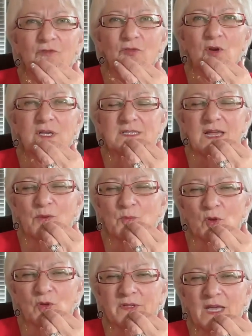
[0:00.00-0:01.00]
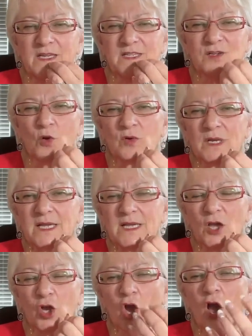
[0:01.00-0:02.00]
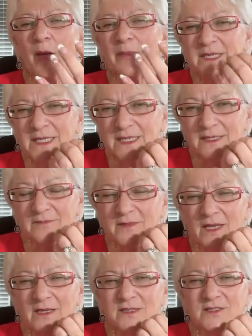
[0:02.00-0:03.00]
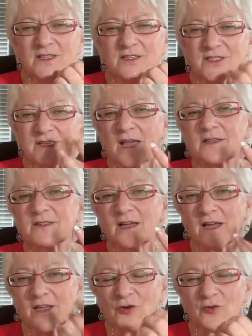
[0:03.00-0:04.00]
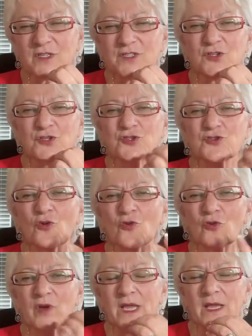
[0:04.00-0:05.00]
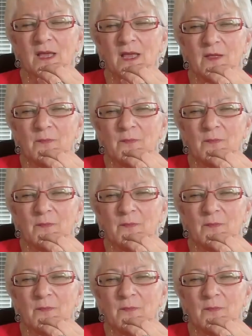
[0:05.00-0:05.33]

For example, that it's only a comedy, that it's a satire, it's a story,